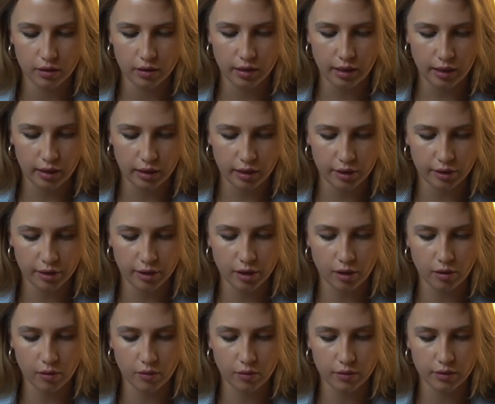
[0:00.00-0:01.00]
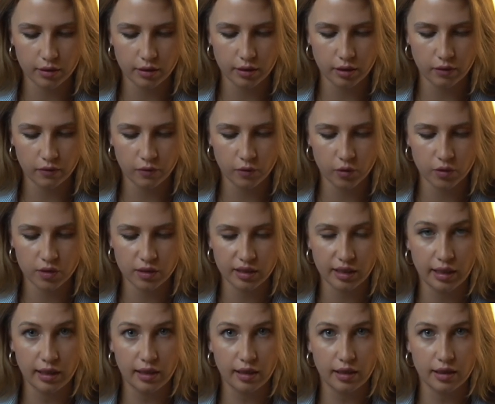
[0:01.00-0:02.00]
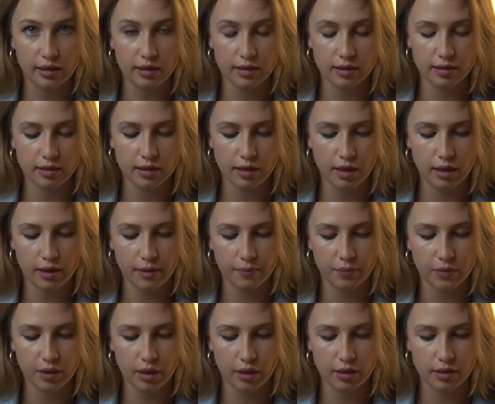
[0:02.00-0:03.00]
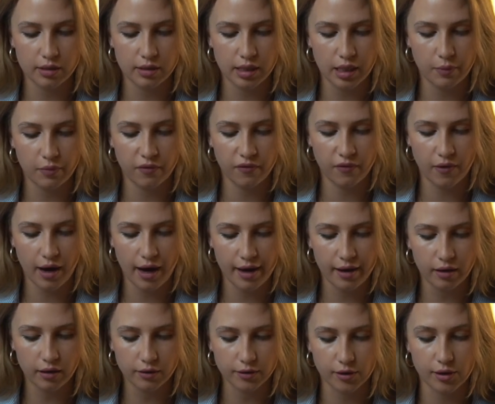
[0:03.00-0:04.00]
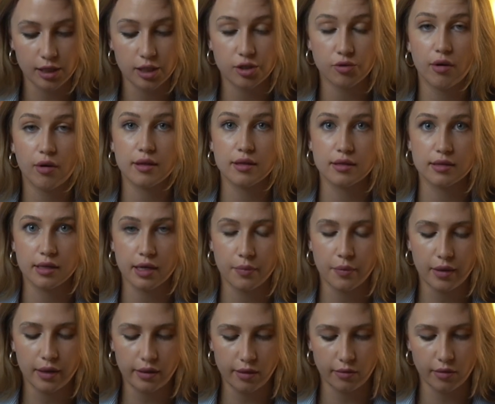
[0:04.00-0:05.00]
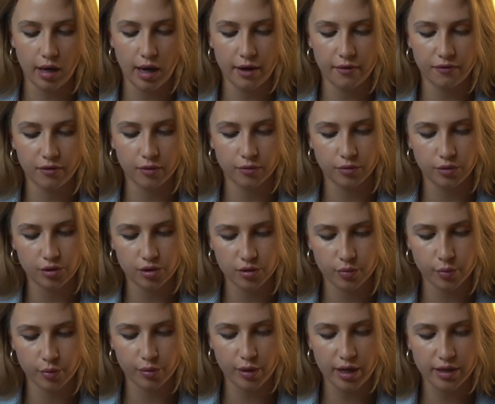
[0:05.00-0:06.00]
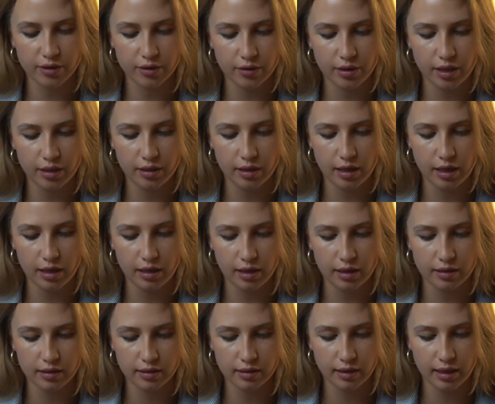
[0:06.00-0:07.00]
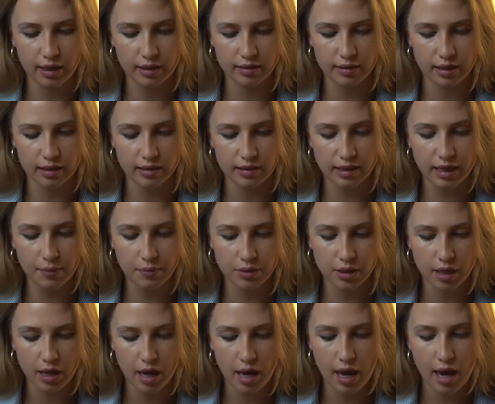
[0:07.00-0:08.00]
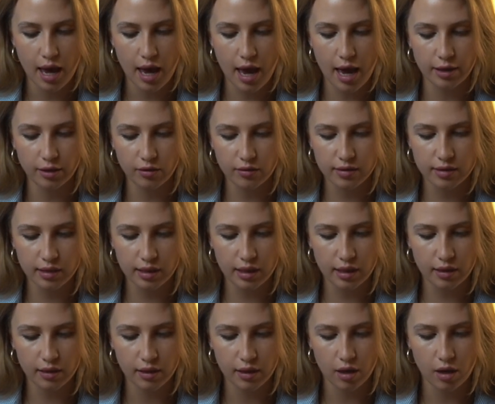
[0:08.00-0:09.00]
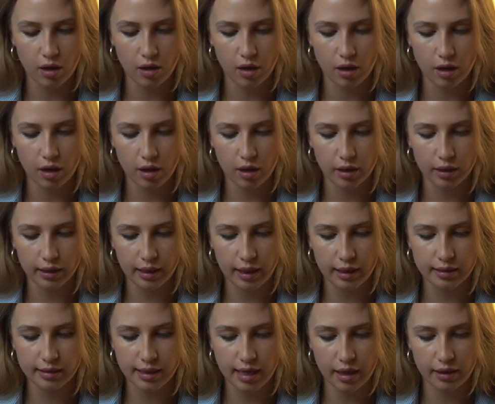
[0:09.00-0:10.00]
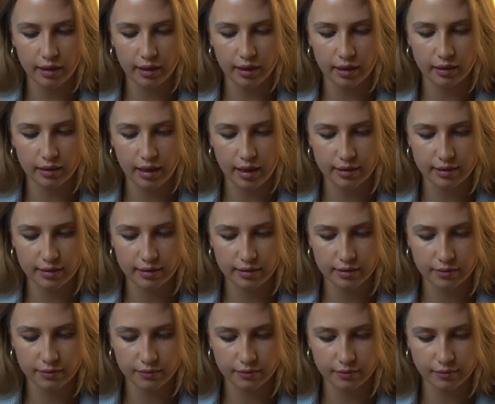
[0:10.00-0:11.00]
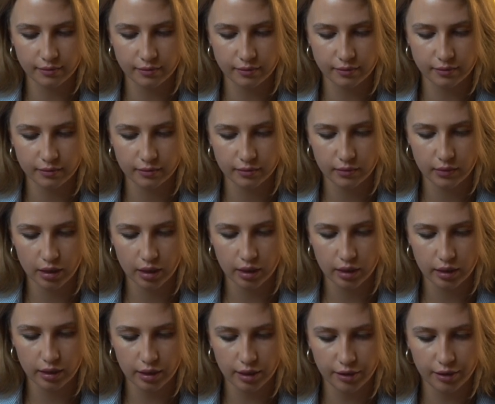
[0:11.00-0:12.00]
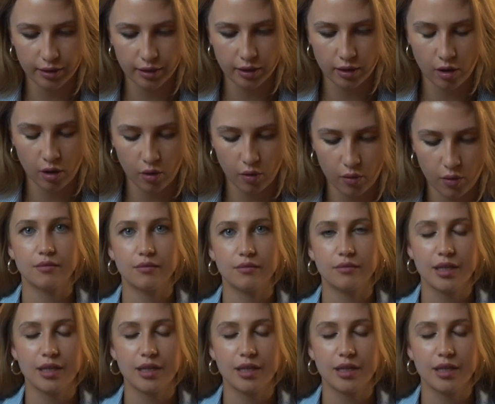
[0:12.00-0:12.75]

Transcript: Okay, here you go. If you see it, it's a zip file. You unzip it. On iPhone, you just press on it and it gets unzipped. And you see Ktelic LUTs. Here you go.